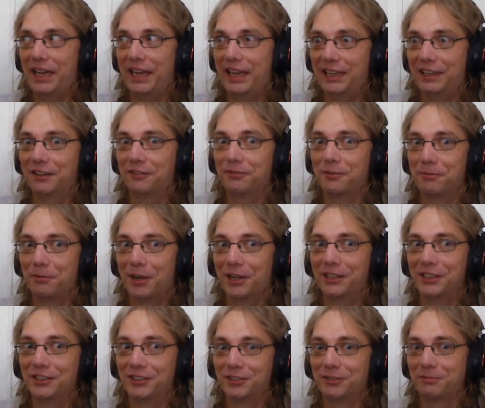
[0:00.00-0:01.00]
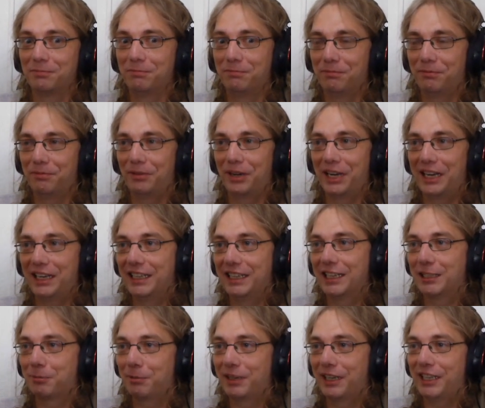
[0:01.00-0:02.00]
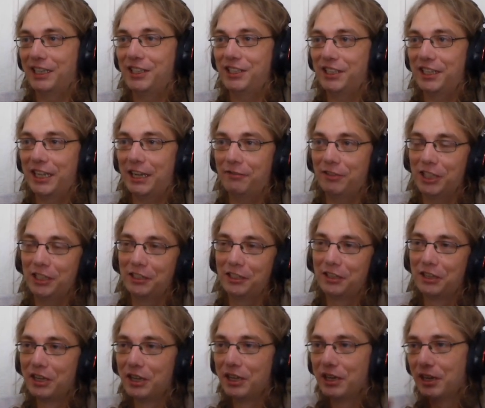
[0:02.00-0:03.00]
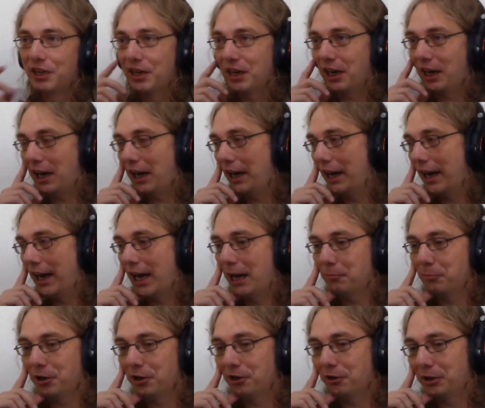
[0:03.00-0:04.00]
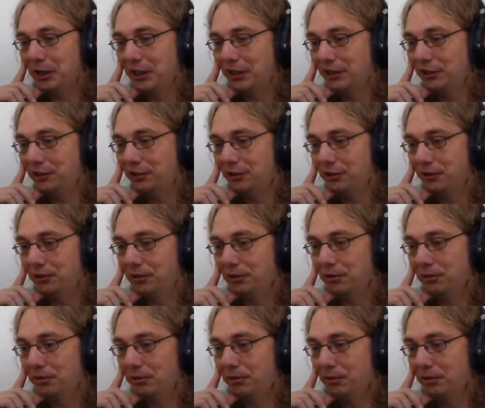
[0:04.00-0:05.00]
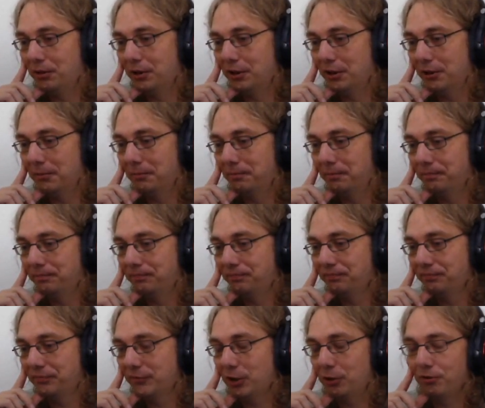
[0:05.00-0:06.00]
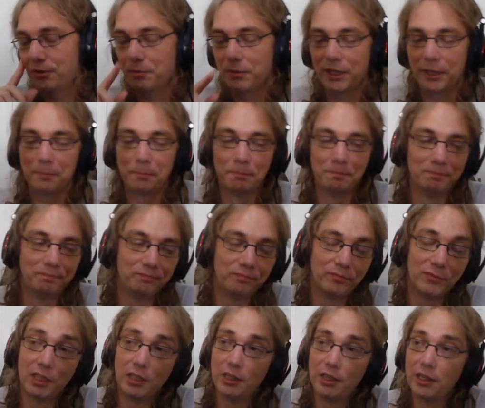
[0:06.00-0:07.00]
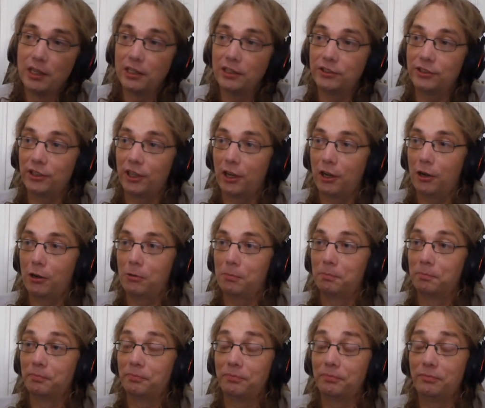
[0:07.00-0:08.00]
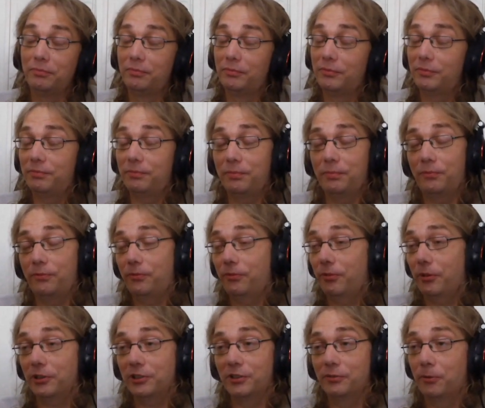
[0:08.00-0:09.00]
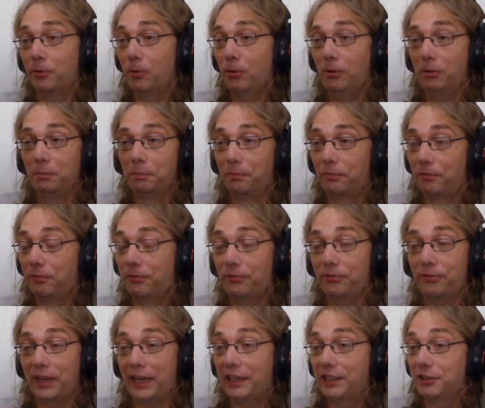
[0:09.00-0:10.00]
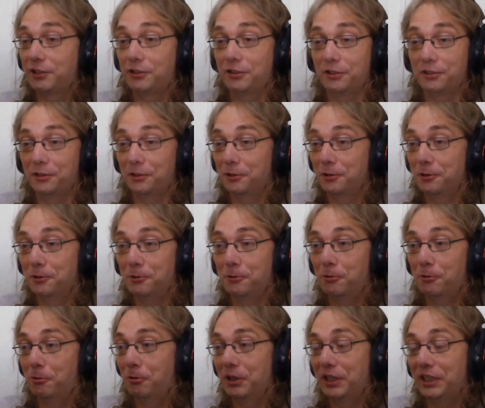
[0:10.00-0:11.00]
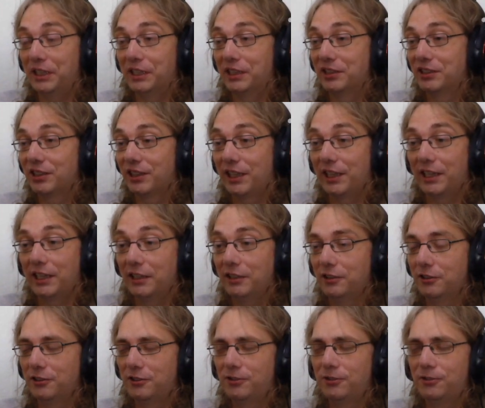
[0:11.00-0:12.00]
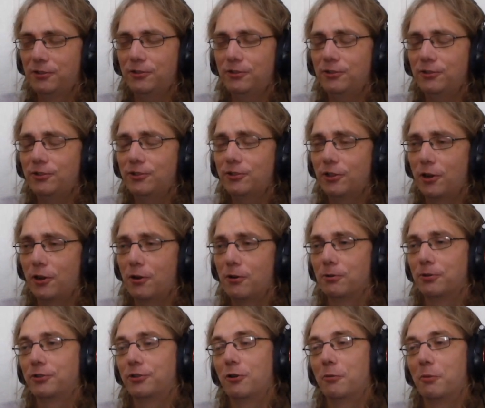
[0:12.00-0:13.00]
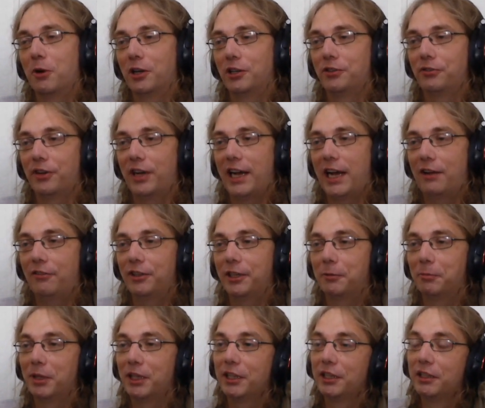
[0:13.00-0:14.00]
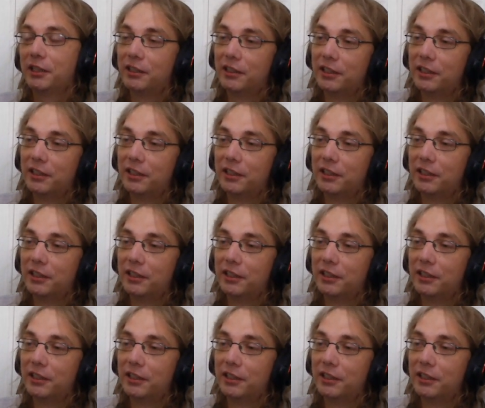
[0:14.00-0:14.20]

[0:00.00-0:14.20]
end of the run is really explanation heavy, I am going to do them here. So, first of all, thanks to ESA so much for having me.